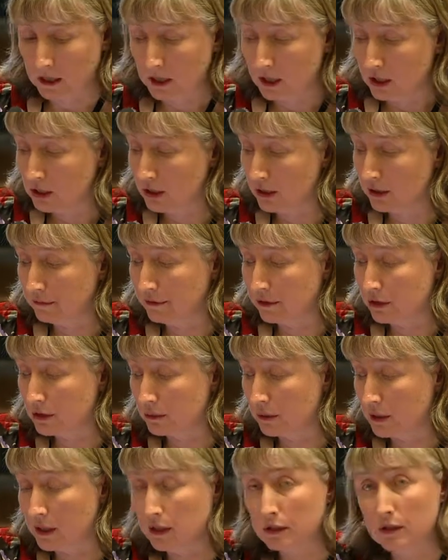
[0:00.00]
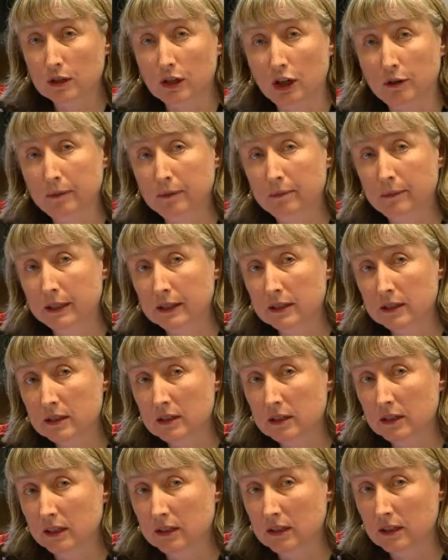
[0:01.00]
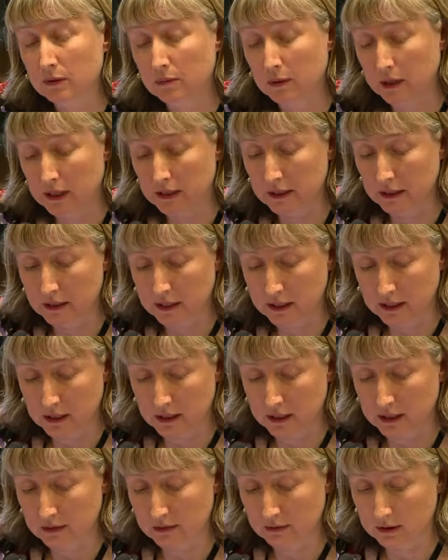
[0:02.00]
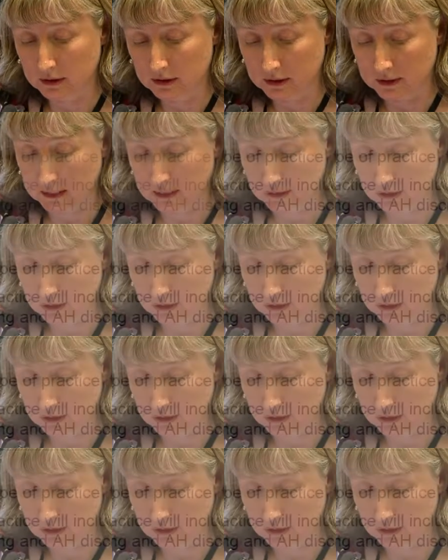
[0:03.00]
So the first one is scope of practice, and that's the one I did actually drill down